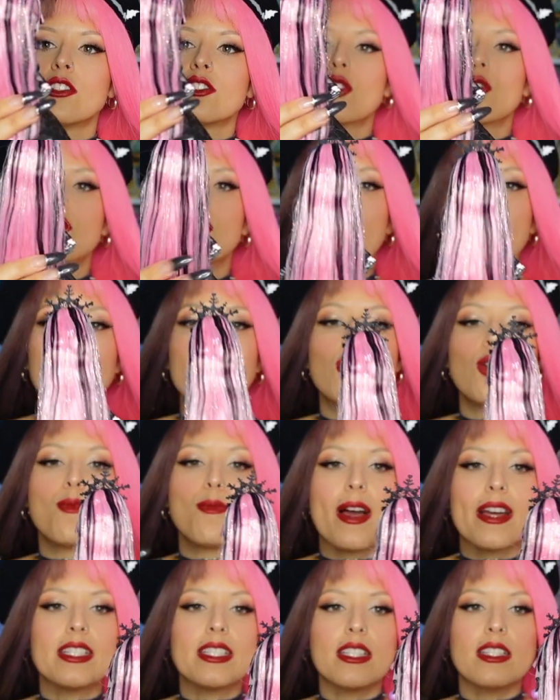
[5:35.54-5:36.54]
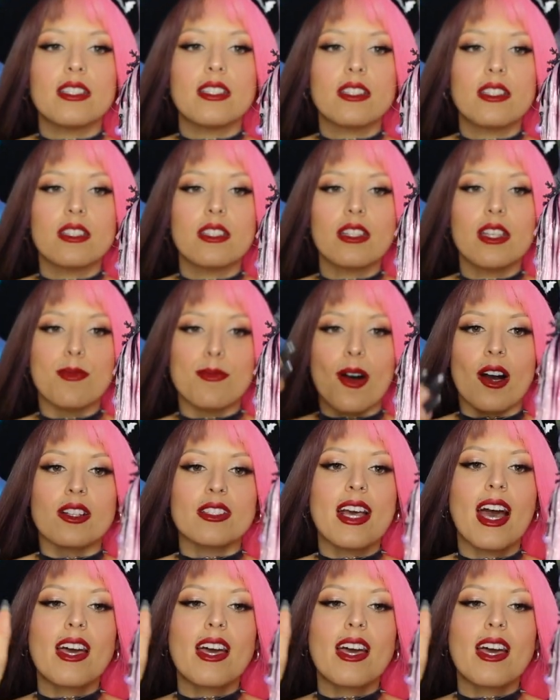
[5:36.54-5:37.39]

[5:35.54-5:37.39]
So that I don't mind it in box.